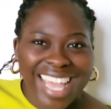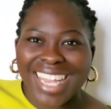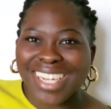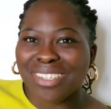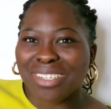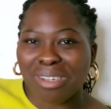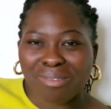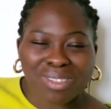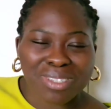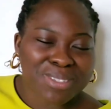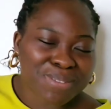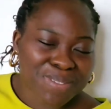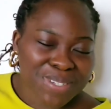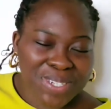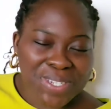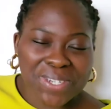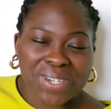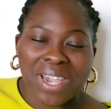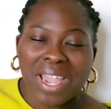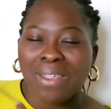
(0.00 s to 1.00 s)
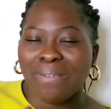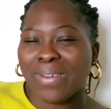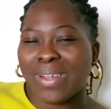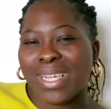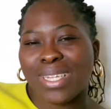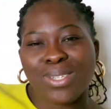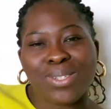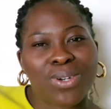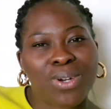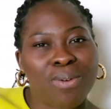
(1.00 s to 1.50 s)
end of this video. I
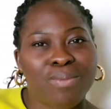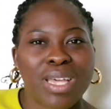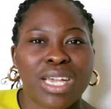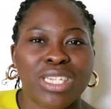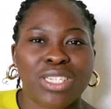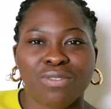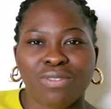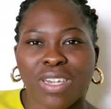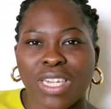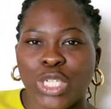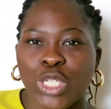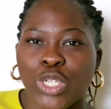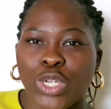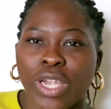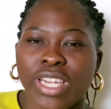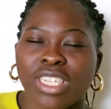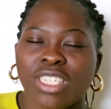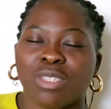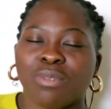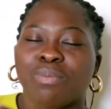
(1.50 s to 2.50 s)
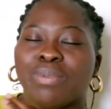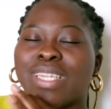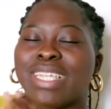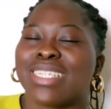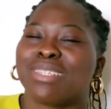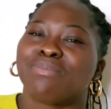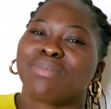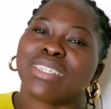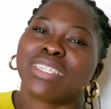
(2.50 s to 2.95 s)
really do hope that you've enjoyed it. Please